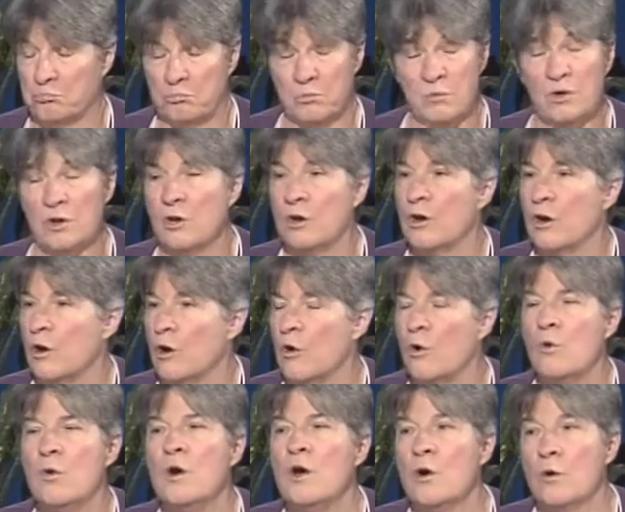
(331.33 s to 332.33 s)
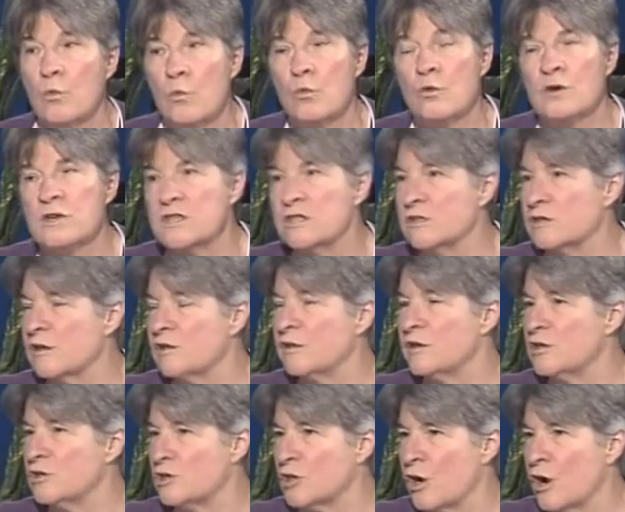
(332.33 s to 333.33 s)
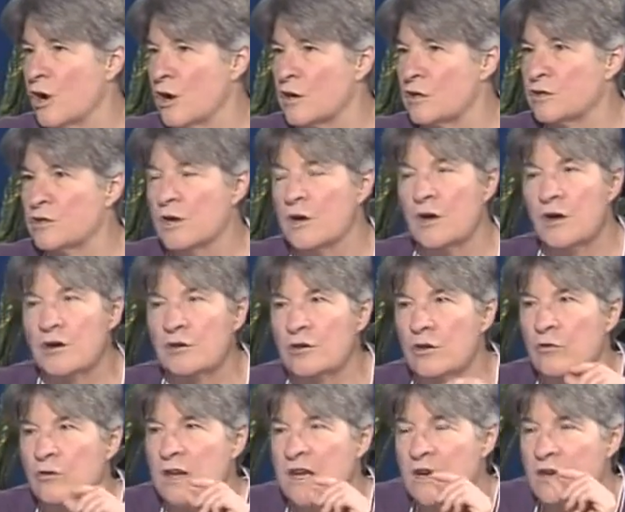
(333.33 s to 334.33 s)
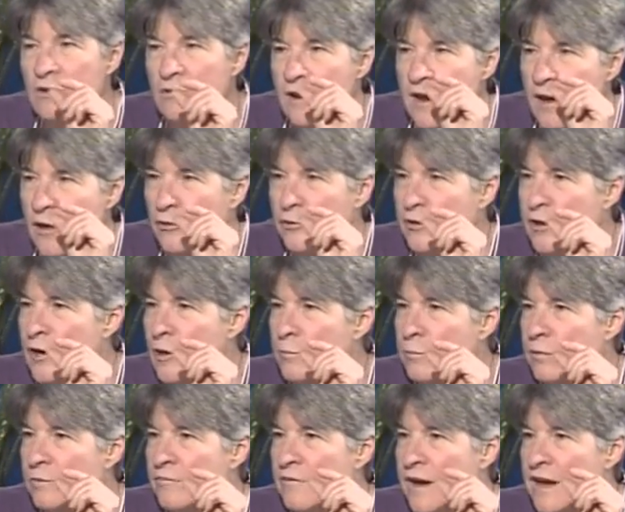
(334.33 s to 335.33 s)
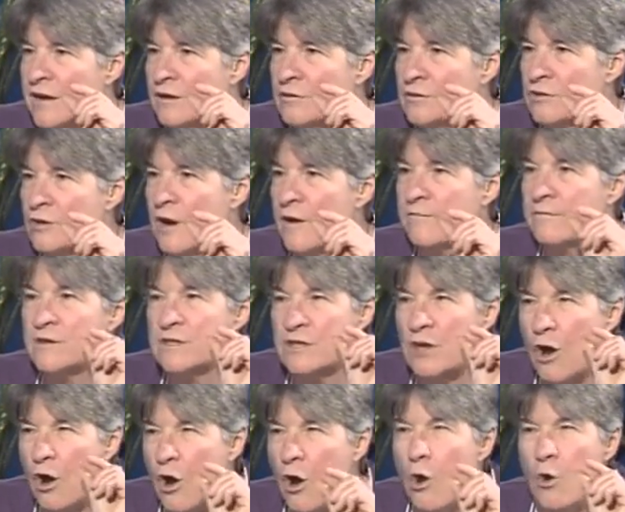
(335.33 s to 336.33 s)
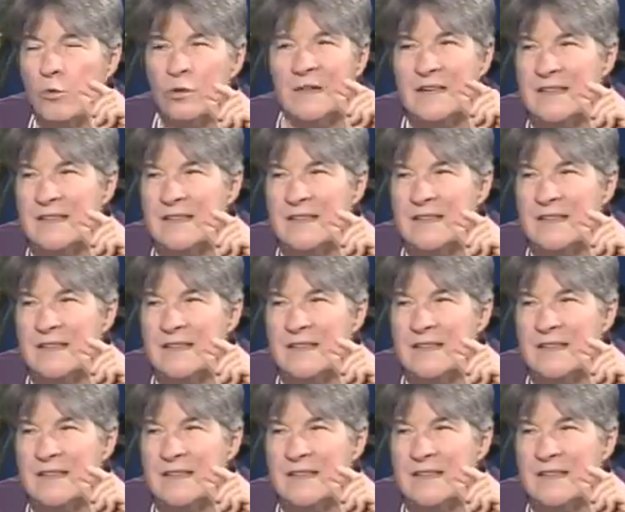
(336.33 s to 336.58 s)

No, we're still in charge. You're in your healthcare provider's office only